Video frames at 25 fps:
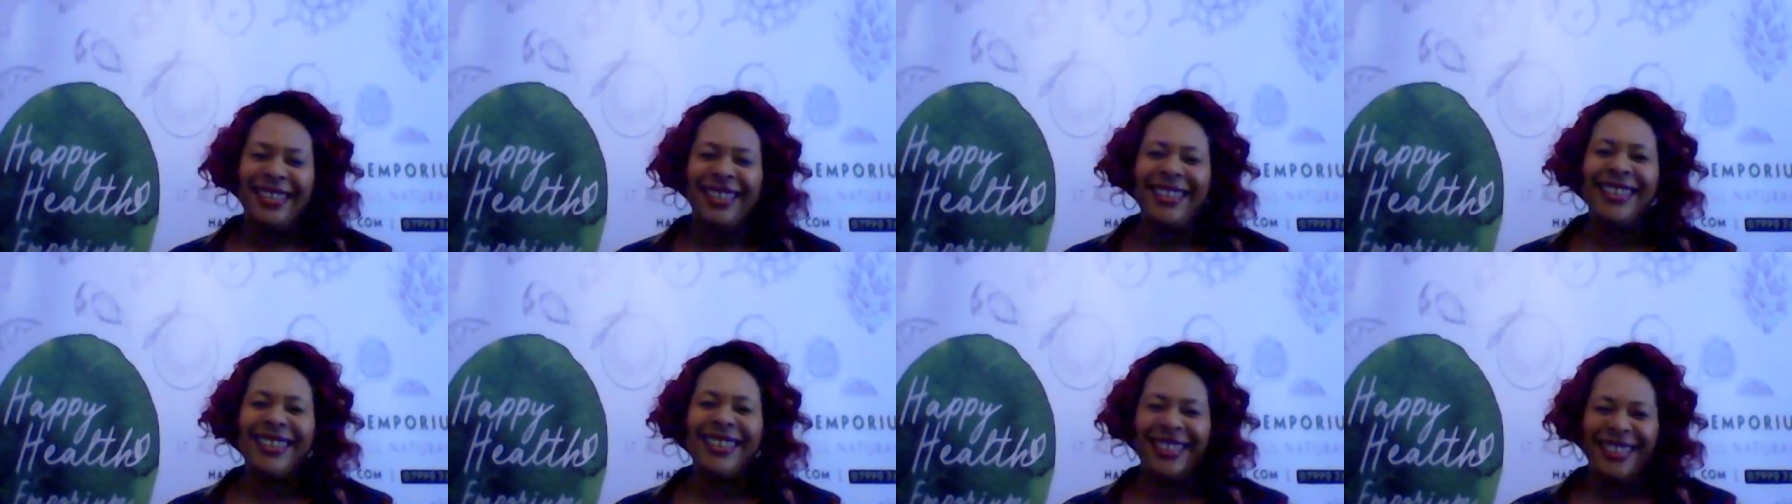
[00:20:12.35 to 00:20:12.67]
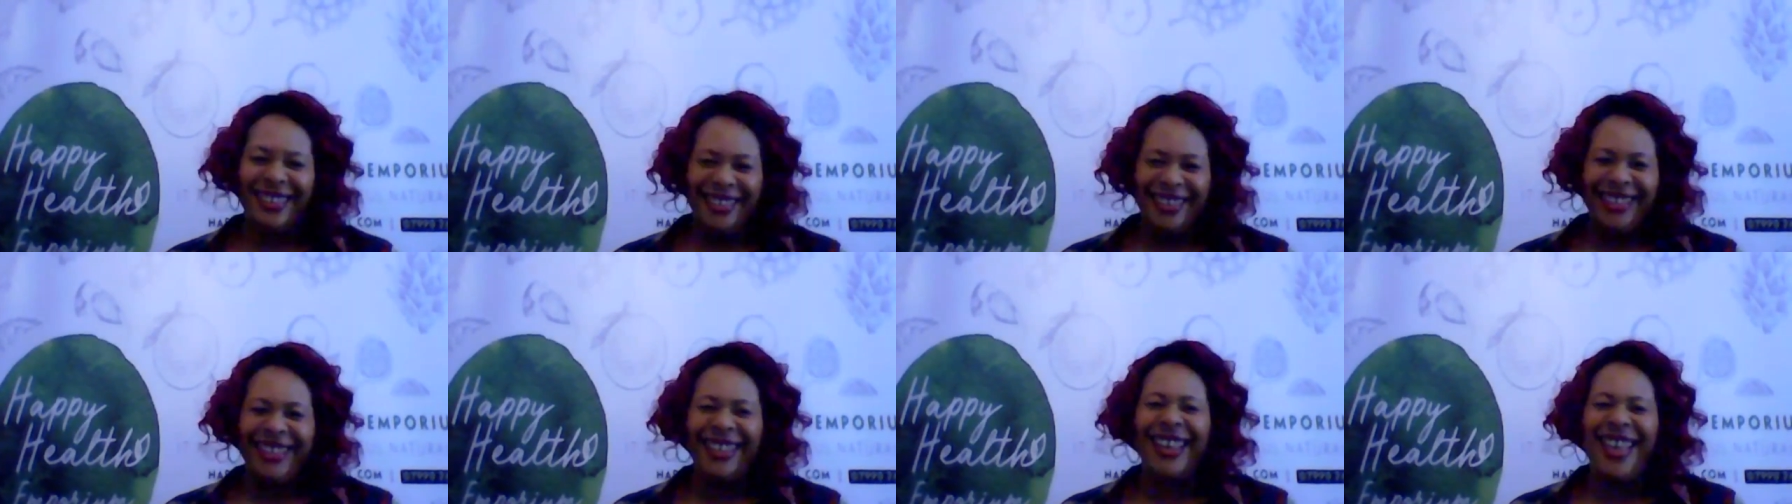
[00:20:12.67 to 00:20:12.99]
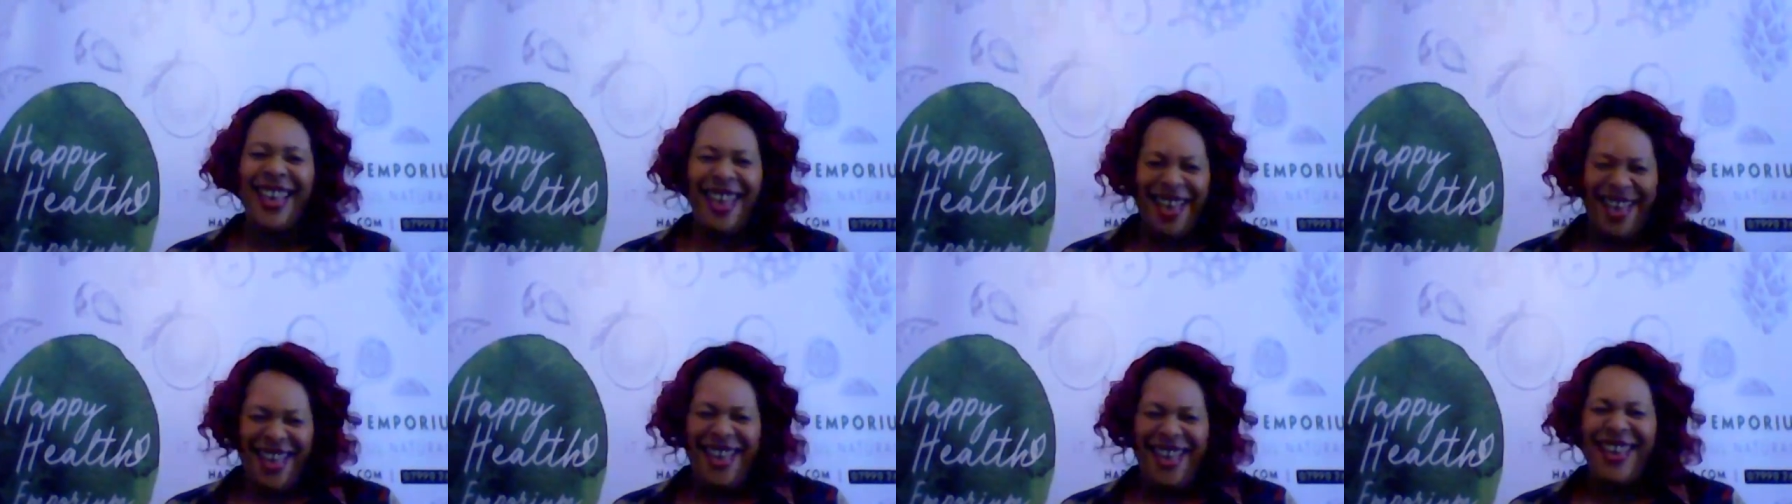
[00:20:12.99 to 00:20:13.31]

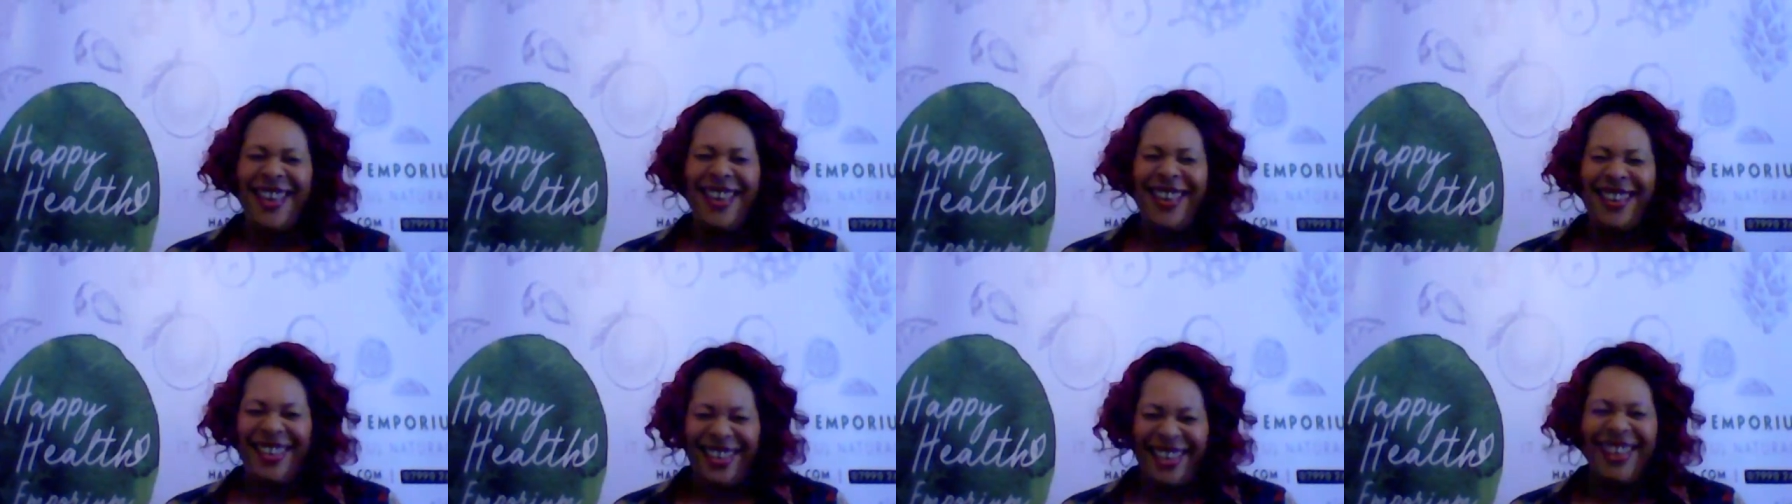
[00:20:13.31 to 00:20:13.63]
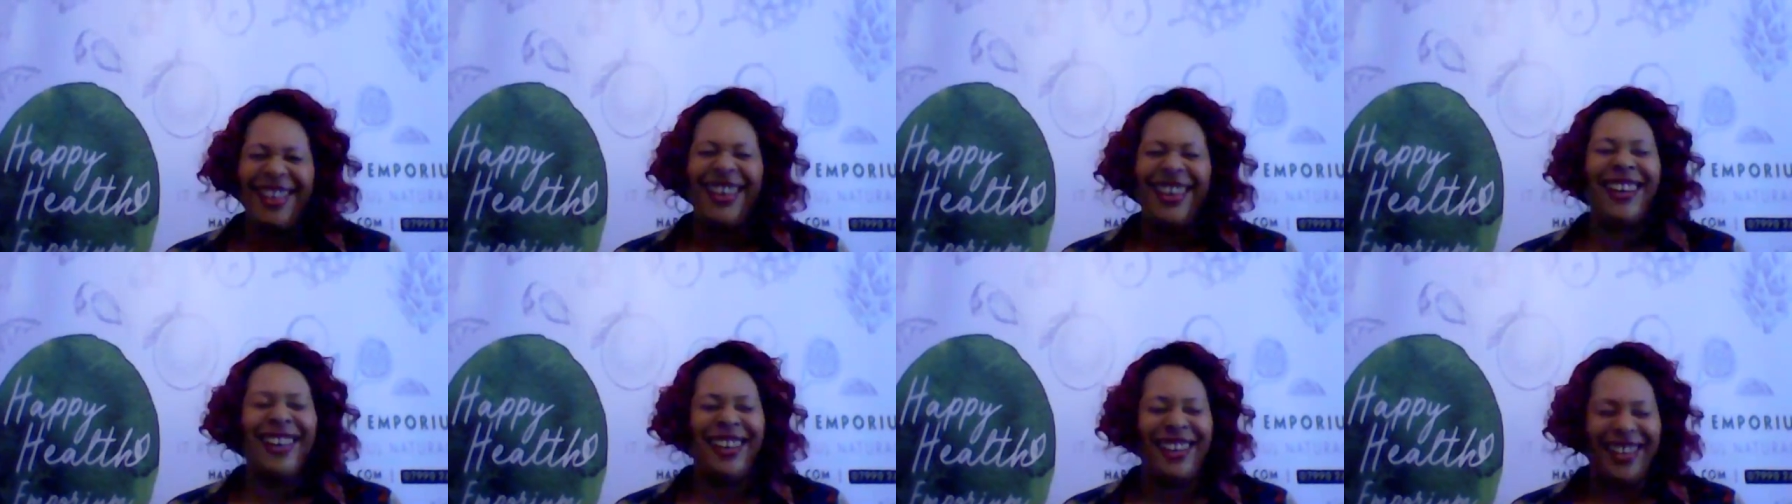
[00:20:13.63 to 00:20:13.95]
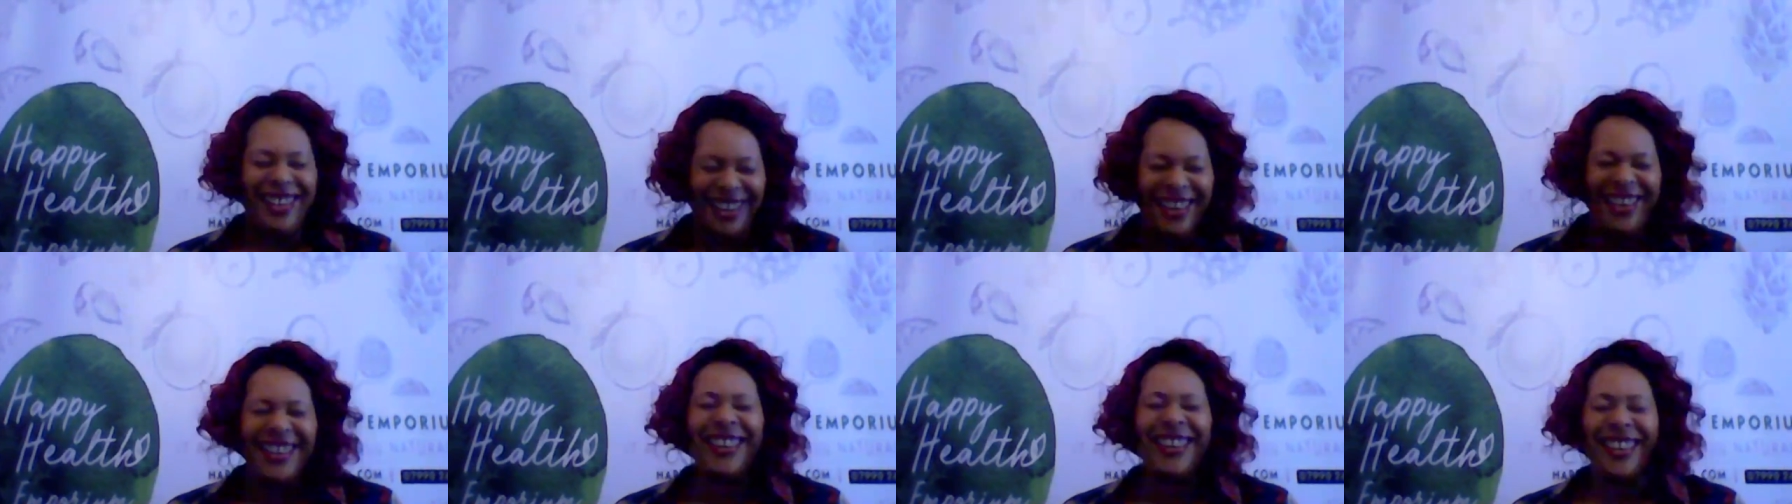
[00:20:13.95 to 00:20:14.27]
That does sound
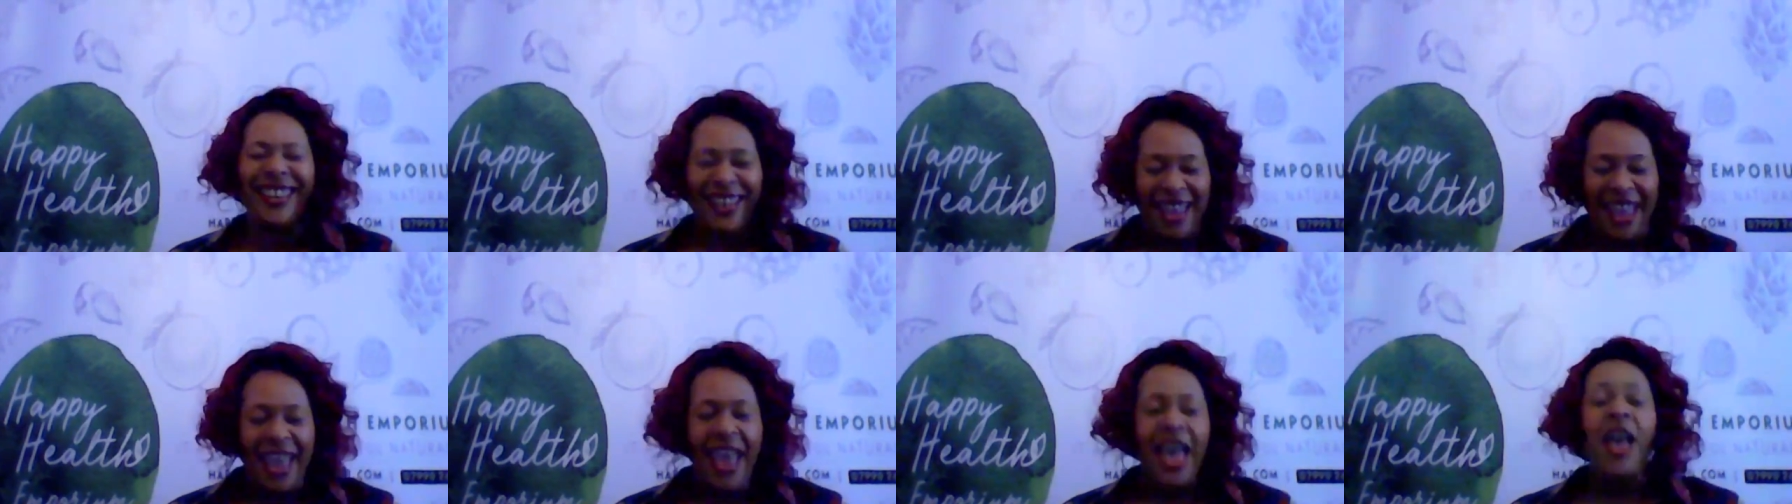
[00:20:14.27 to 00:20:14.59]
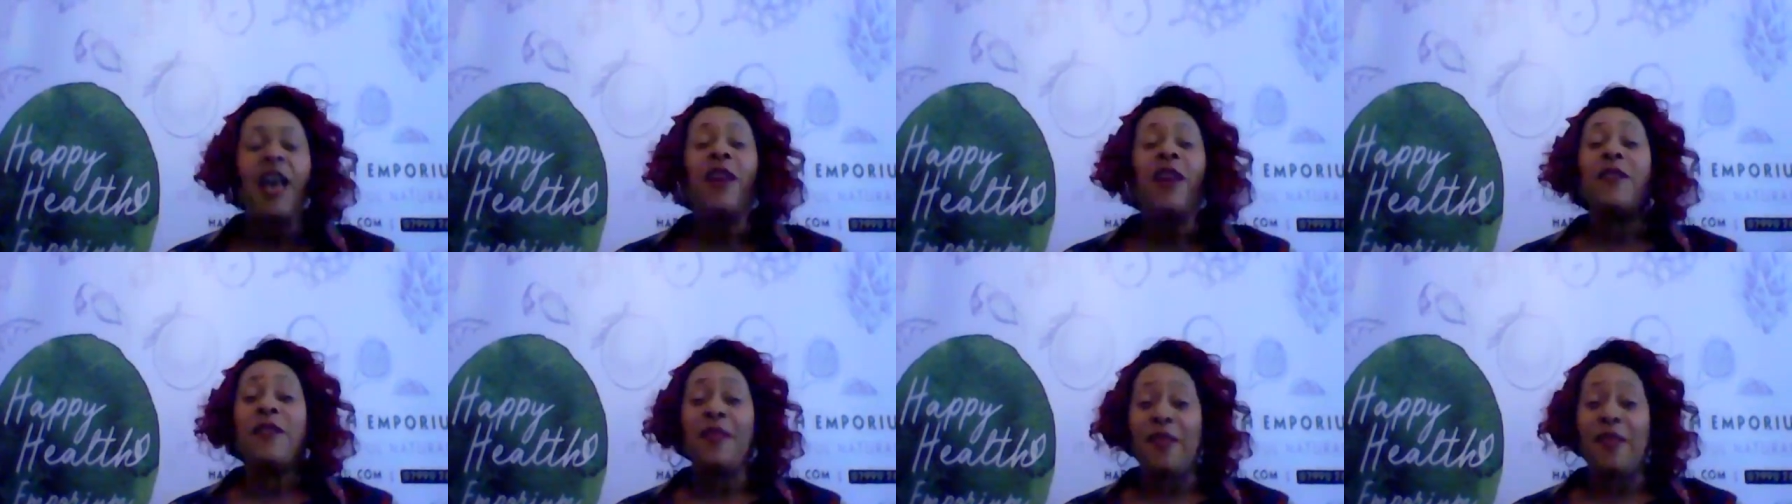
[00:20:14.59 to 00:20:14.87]
like a tough one.